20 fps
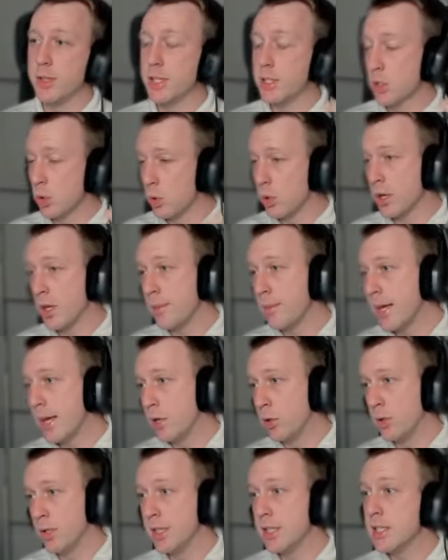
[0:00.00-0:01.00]
They're talking about
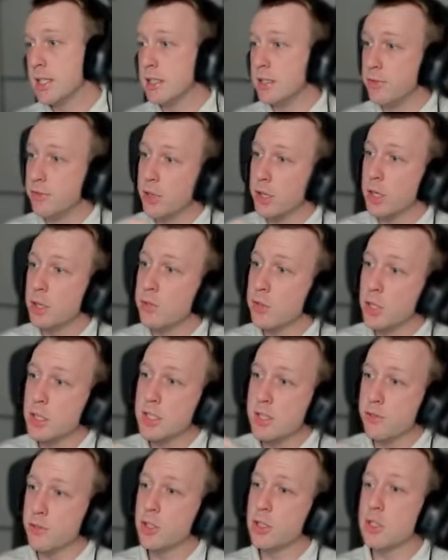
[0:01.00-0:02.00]
it all. And this is very, very
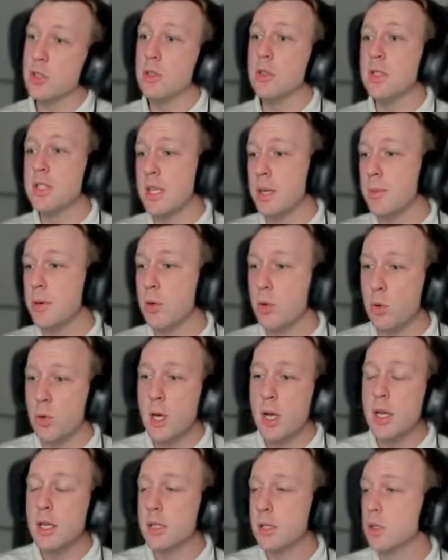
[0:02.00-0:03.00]
different to your typical
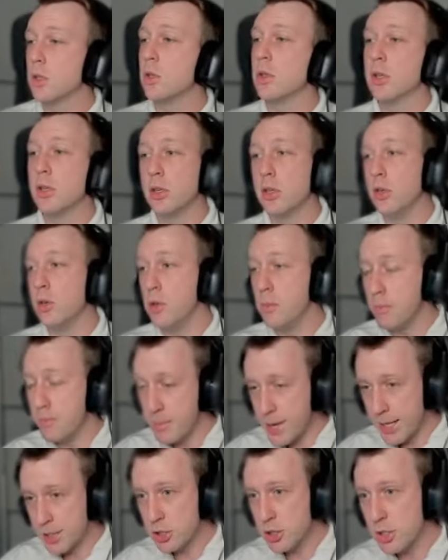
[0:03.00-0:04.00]
solo queue
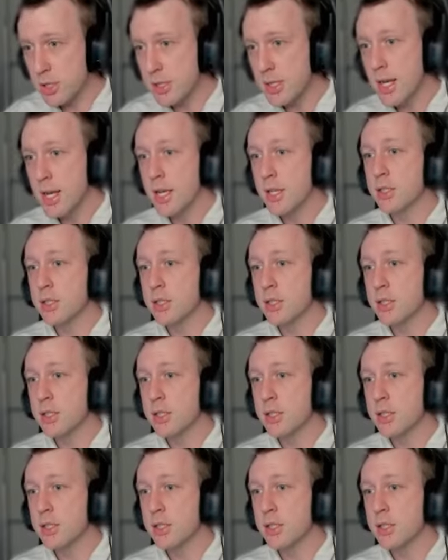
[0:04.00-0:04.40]
matches.